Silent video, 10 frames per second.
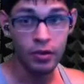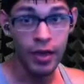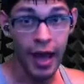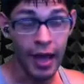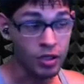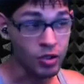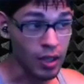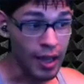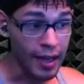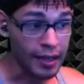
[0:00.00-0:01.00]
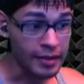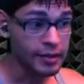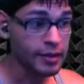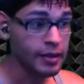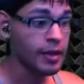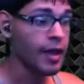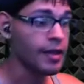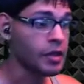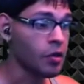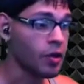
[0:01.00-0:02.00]
the actual client,
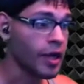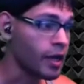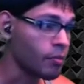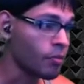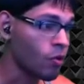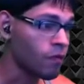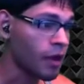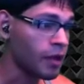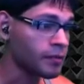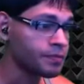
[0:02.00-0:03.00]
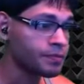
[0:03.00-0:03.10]
and then go to edit profile.